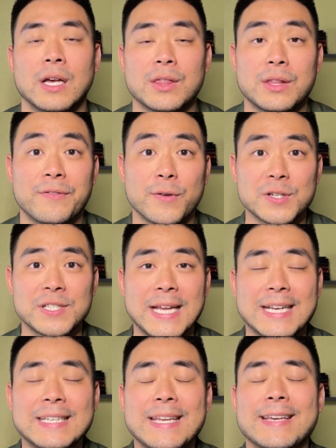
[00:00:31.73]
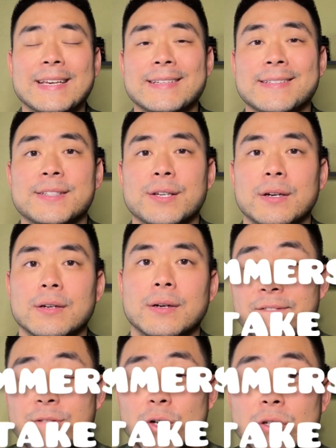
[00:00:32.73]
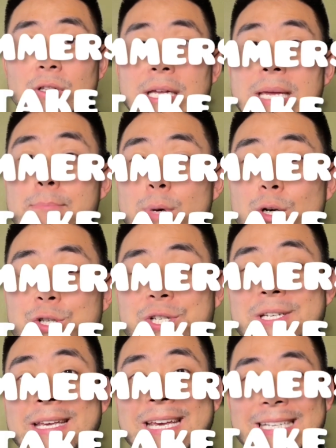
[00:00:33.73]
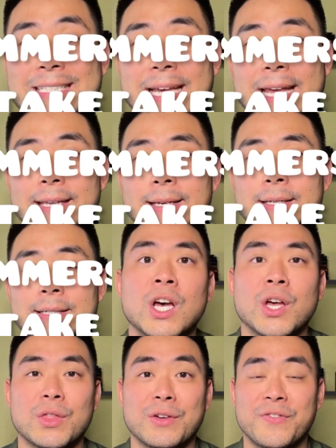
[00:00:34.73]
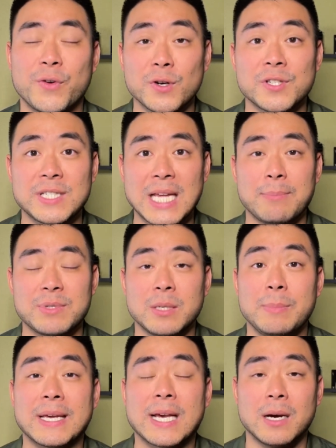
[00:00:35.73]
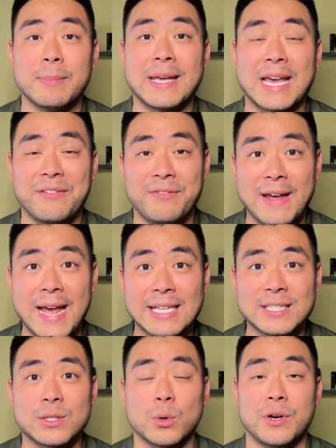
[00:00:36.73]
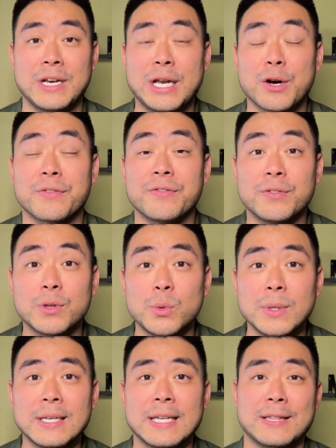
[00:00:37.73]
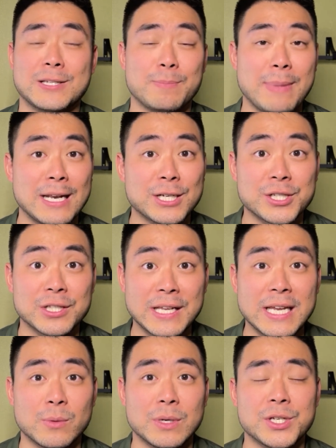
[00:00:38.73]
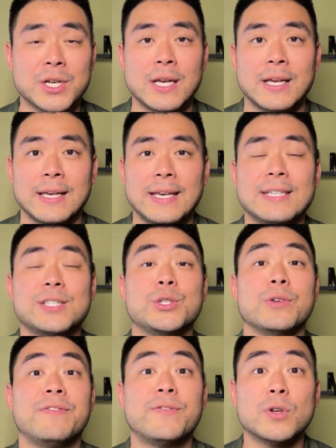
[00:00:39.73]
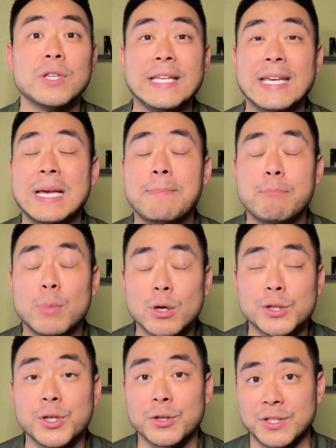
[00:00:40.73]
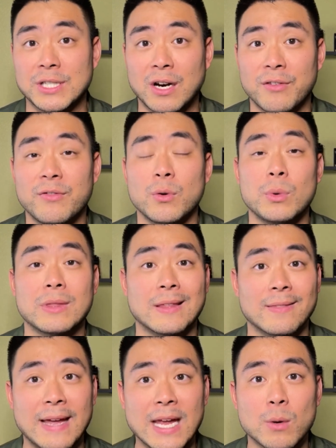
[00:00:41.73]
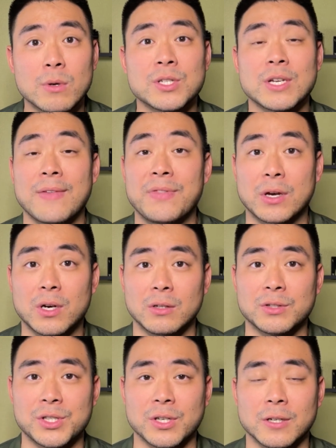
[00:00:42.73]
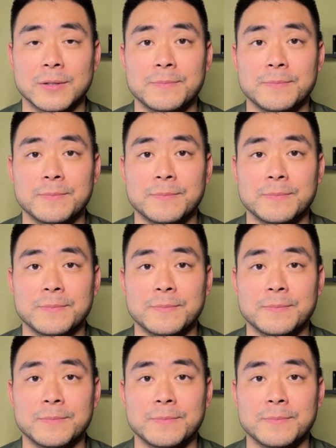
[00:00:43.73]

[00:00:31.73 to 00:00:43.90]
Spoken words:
The first technique is Full-Immersion Intake. The first step to becoming advanced or near fluent in the Spanish language is to fully immerse yourself with the language and the culture.